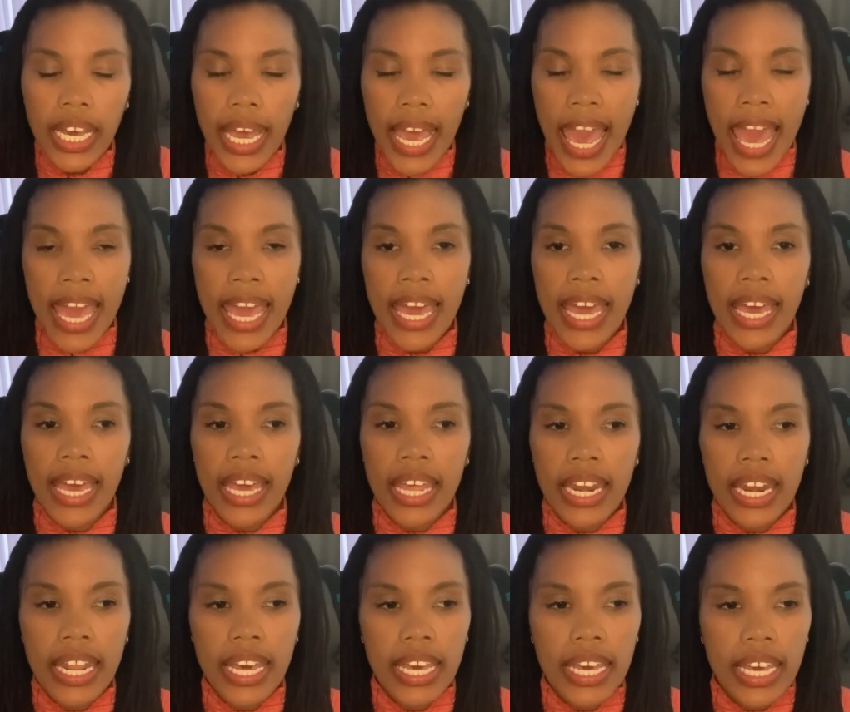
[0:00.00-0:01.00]
and
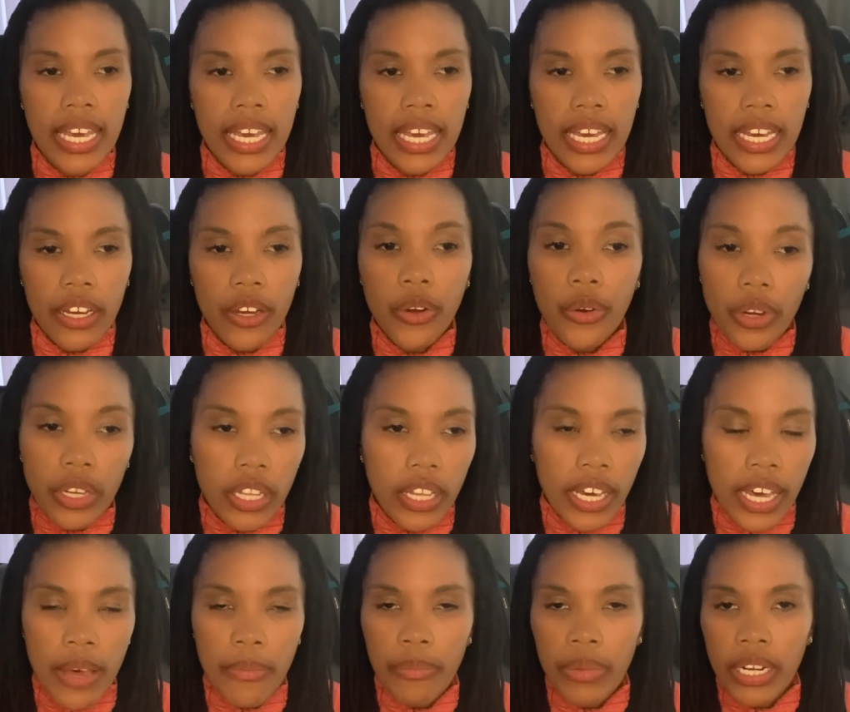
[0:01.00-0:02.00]
Google the
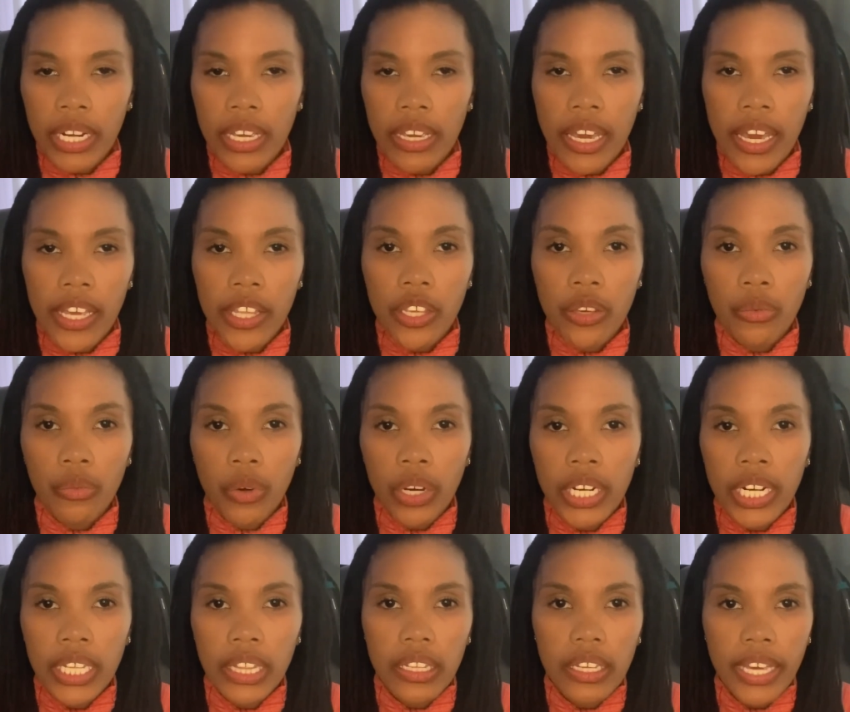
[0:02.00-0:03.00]
company, and you want
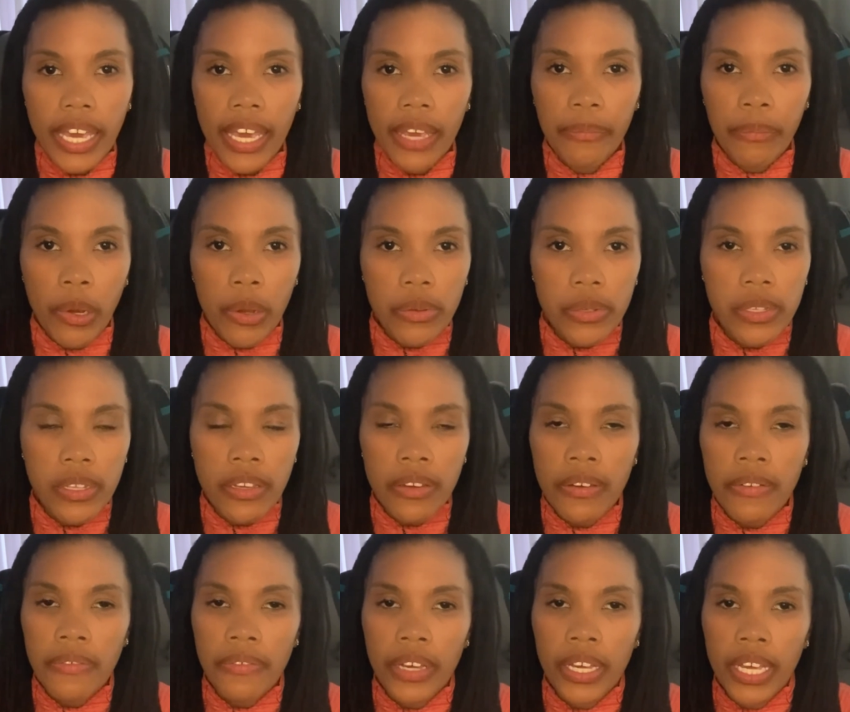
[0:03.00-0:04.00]
to look at most
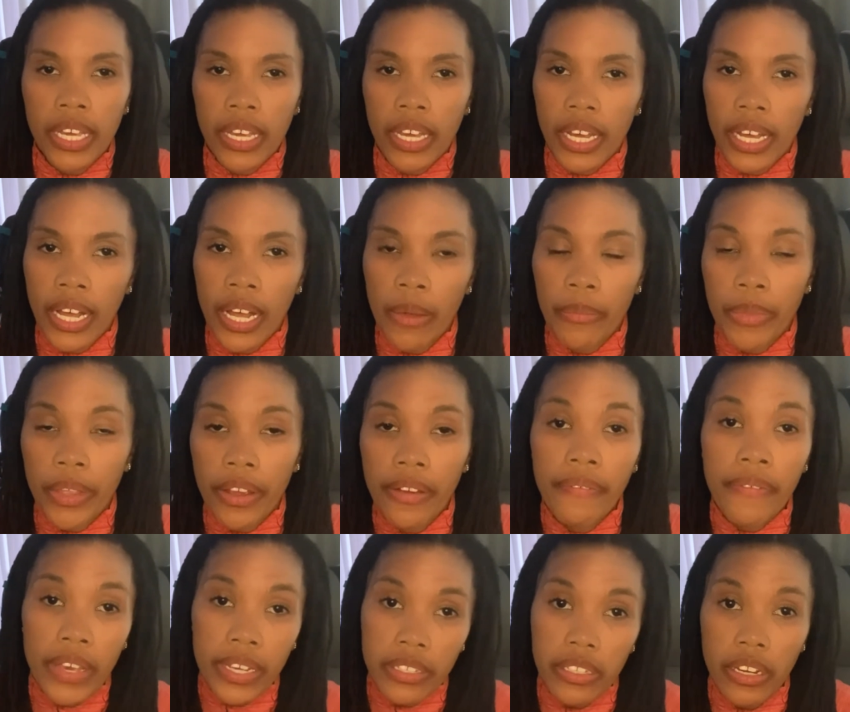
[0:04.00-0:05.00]
of the
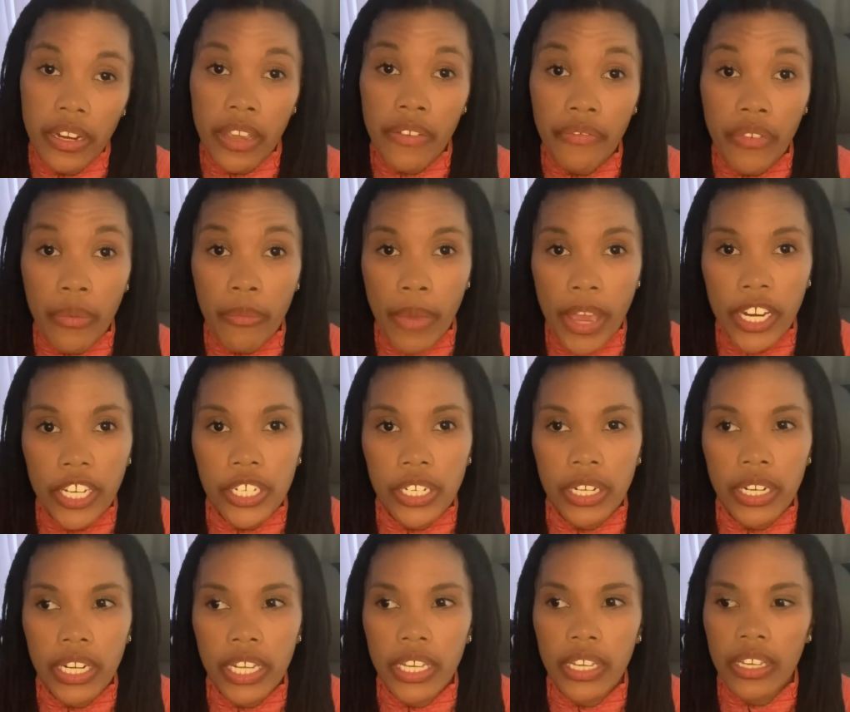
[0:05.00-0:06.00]
investor
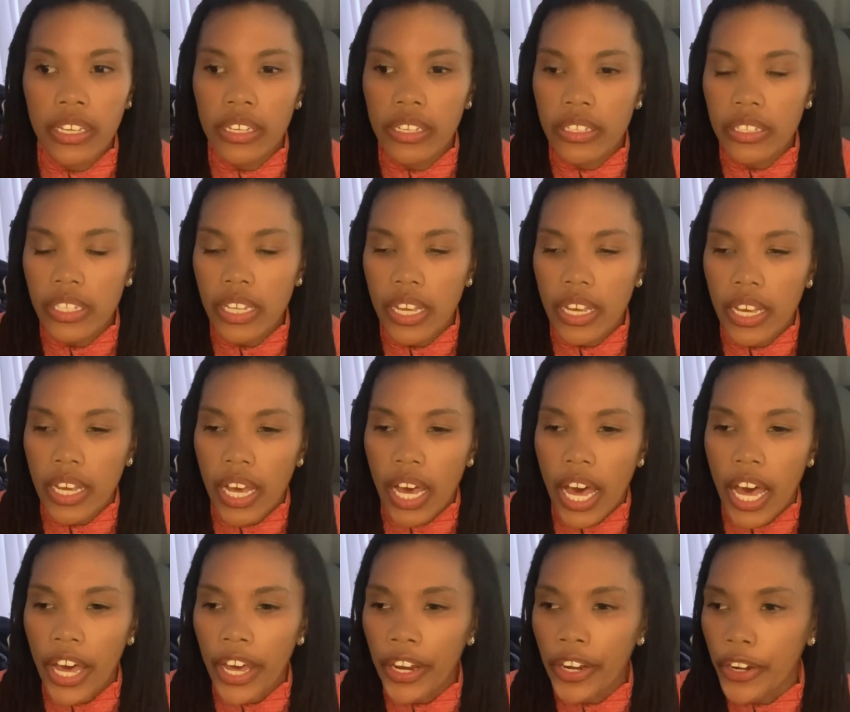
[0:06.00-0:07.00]
information is
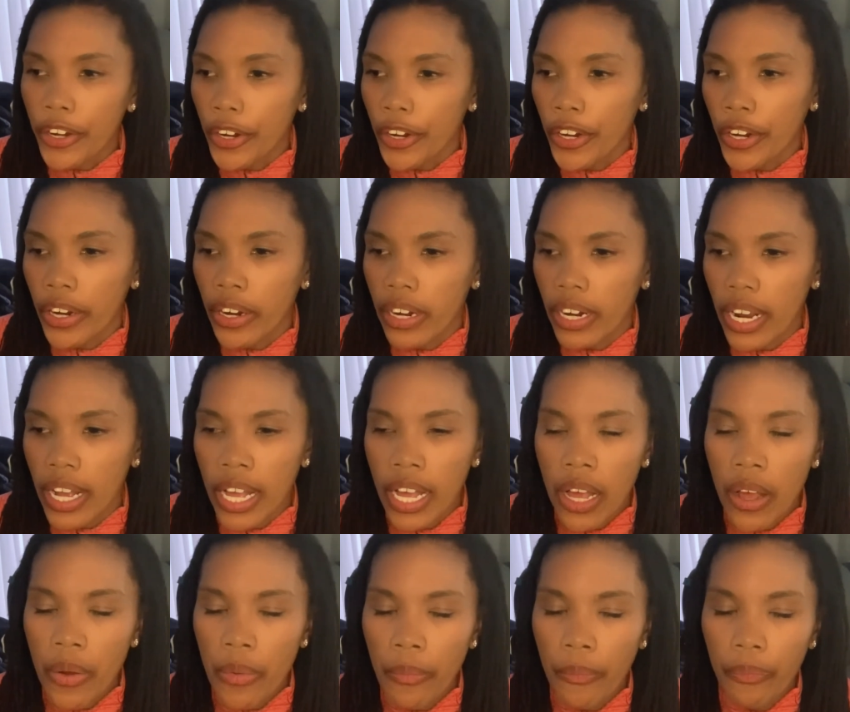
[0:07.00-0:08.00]
under
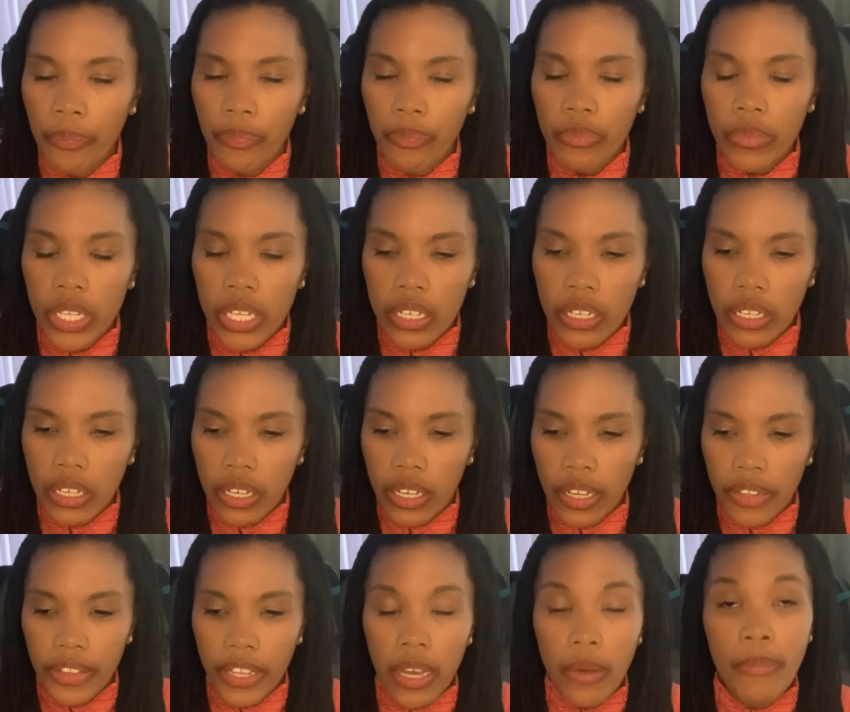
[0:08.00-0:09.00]

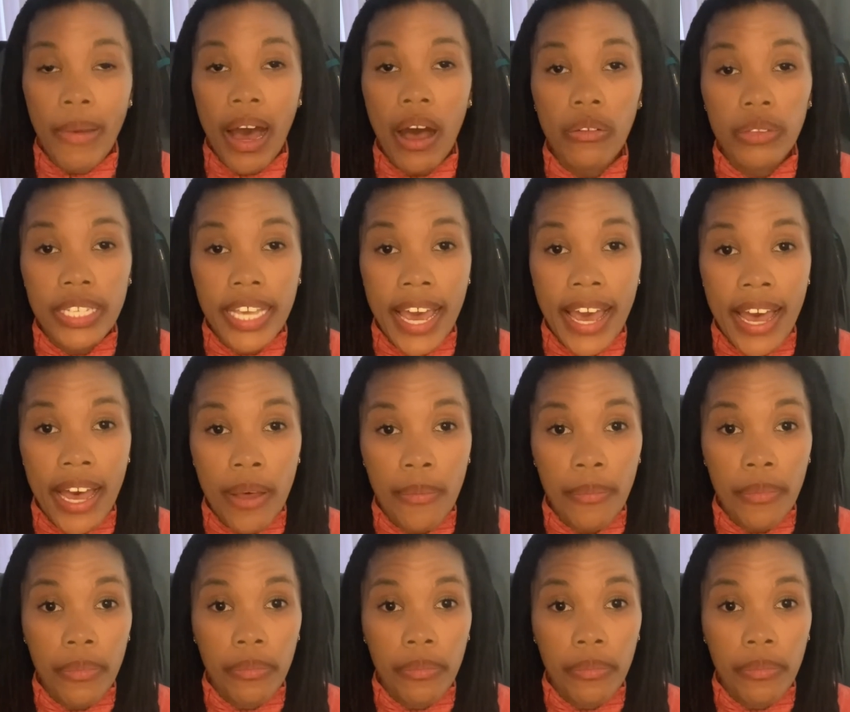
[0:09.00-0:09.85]
the About tab,